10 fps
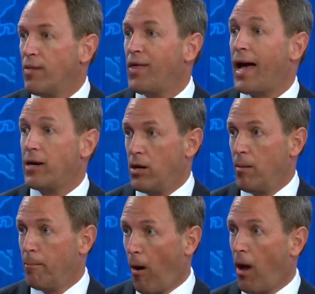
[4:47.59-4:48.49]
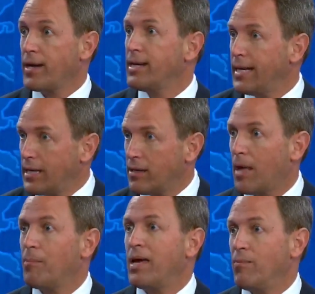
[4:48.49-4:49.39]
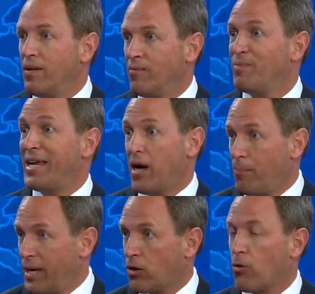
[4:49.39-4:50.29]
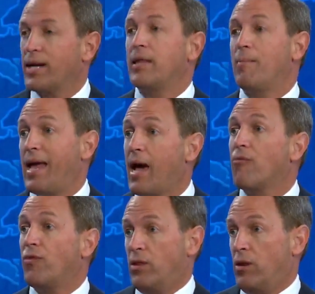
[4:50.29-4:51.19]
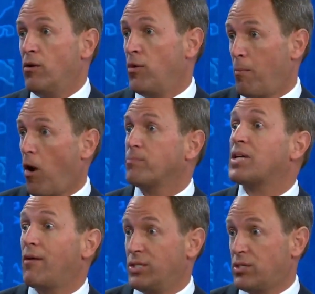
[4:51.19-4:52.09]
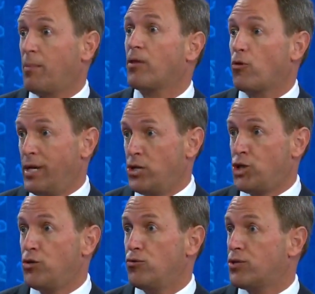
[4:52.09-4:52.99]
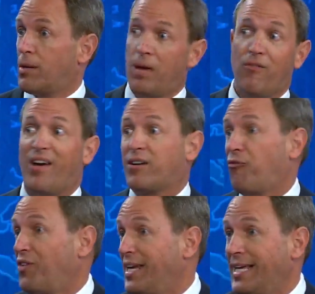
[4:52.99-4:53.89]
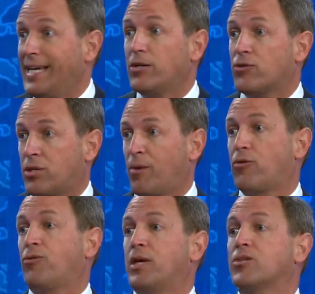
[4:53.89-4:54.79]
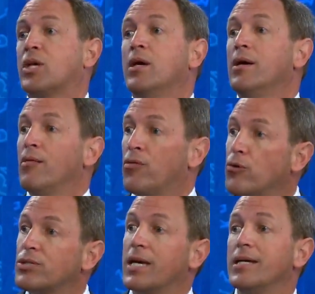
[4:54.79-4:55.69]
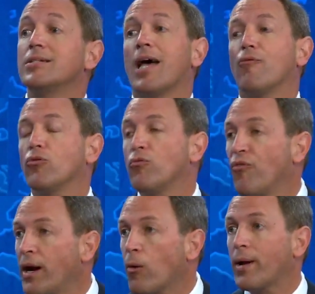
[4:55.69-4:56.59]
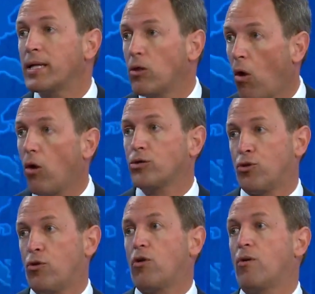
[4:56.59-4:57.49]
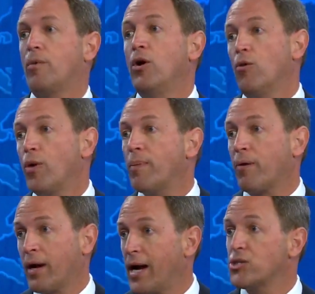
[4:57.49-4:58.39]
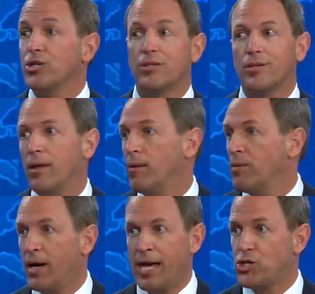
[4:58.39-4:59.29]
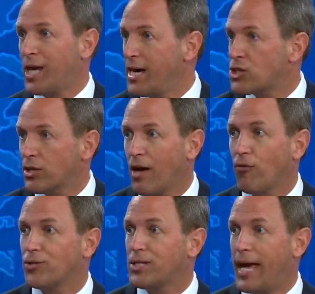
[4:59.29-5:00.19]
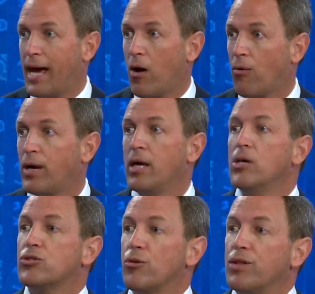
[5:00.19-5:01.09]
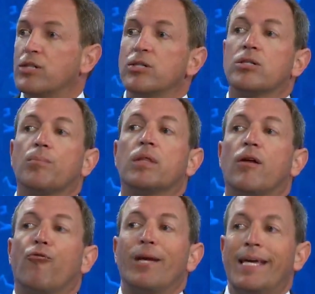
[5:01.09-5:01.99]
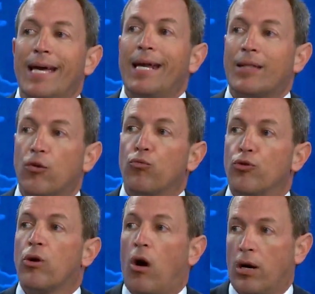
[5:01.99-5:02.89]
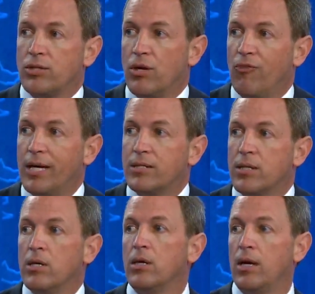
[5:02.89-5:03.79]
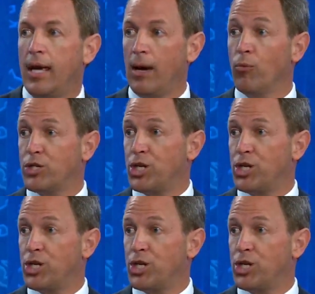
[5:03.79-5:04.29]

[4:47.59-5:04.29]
that bonding that may not be occurring. They may have the moms having some other issues that may affect feeding or some other things. Those kids have very long-term repercussions. Education levels down. So this is something that if we get at the root cause of it, which